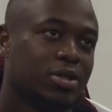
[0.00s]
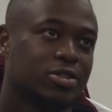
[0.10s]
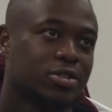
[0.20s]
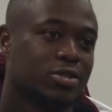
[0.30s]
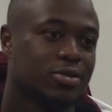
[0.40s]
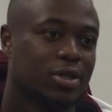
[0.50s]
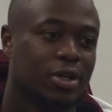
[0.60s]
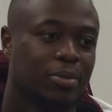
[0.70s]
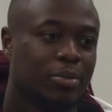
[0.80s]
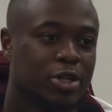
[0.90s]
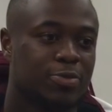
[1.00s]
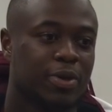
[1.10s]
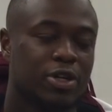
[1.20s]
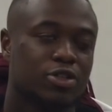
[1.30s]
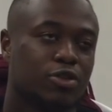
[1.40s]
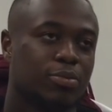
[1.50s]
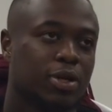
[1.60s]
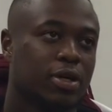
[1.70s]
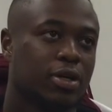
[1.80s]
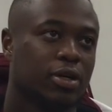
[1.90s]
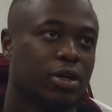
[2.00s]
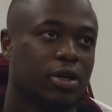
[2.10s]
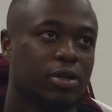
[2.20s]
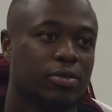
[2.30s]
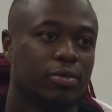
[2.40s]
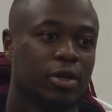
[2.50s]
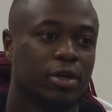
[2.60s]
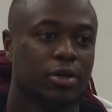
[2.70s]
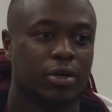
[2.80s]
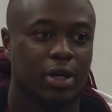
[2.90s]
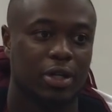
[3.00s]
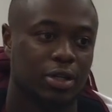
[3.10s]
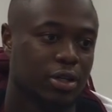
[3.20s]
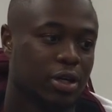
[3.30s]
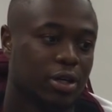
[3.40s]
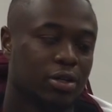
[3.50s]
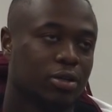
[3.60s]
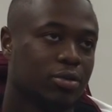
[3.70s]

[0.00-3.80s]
It's the best players go play, and I need that.